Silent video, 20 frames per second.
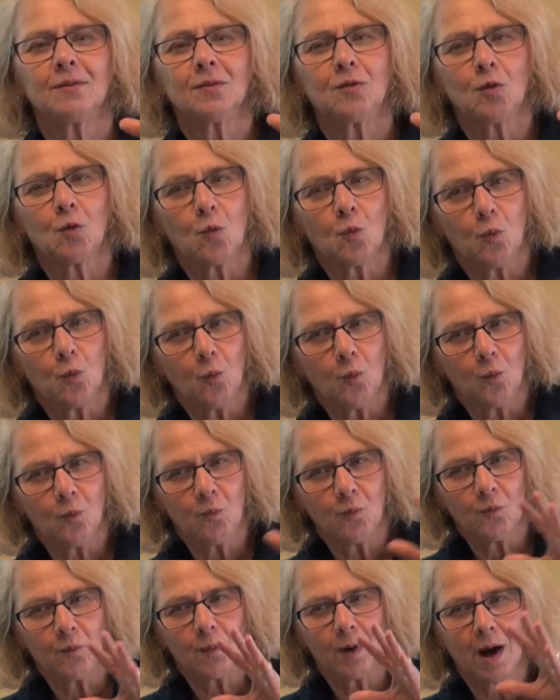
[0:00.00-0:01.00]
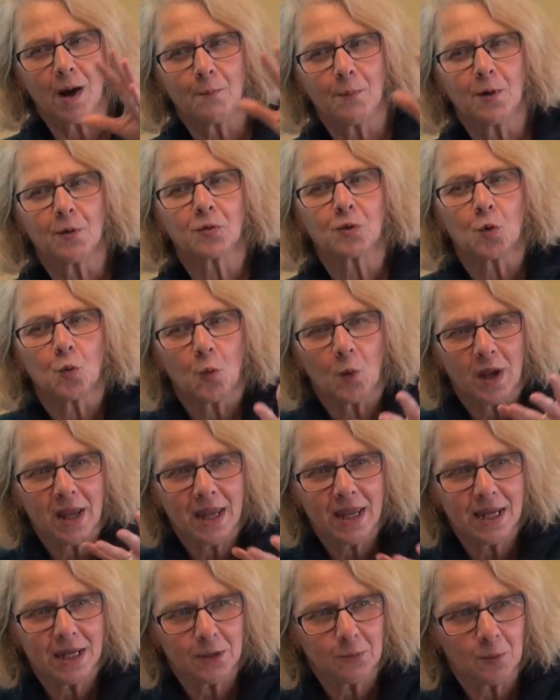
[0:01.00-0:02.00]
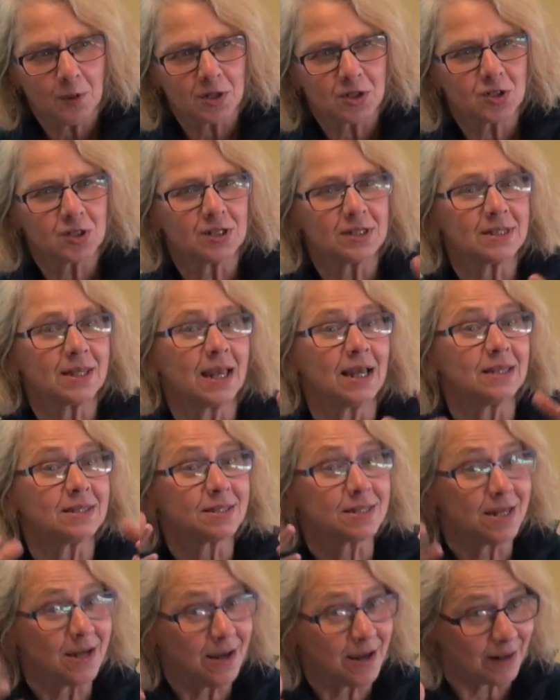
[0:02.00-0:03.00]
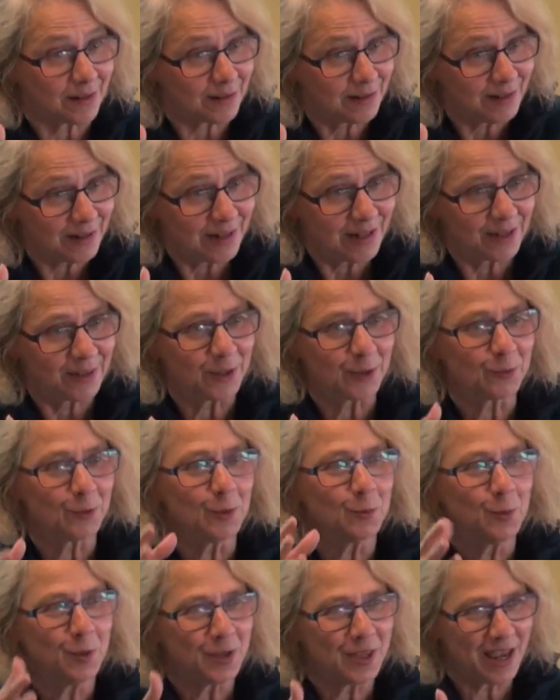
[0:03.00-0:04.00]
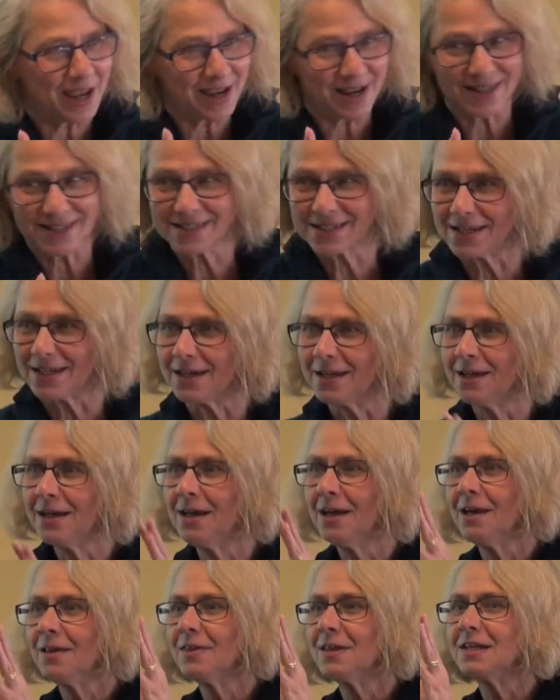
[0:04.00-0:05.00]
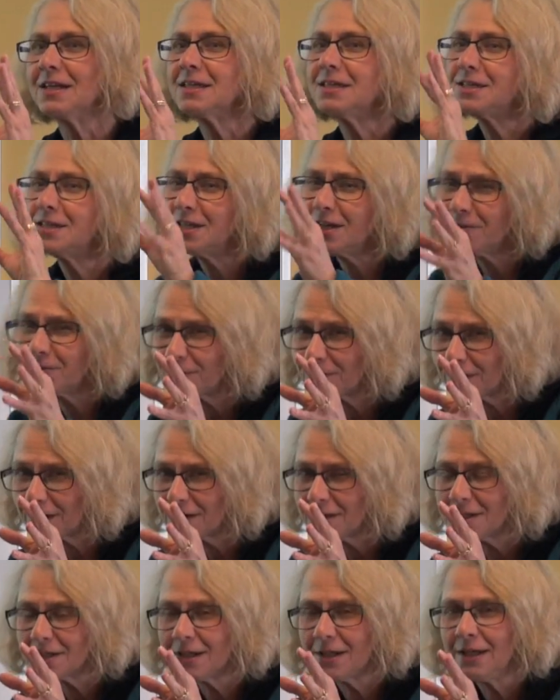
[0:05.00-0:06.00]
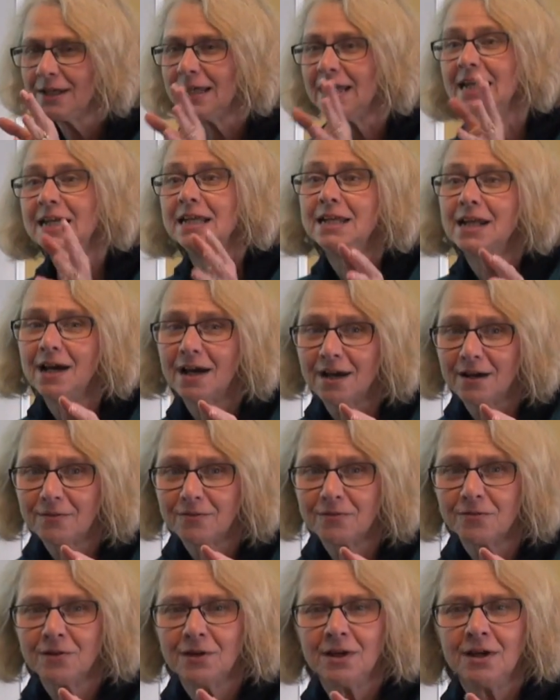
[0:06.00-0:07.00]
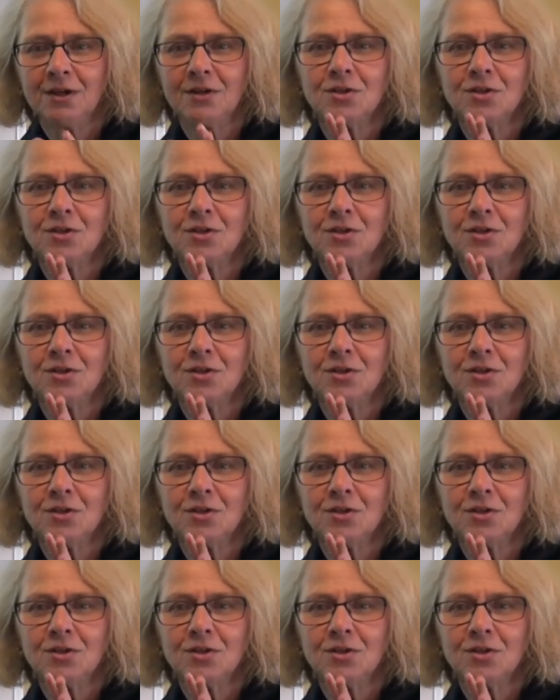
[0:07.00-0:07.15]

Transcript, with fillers: the about the way in which it gets done in the group with ASD that is different enough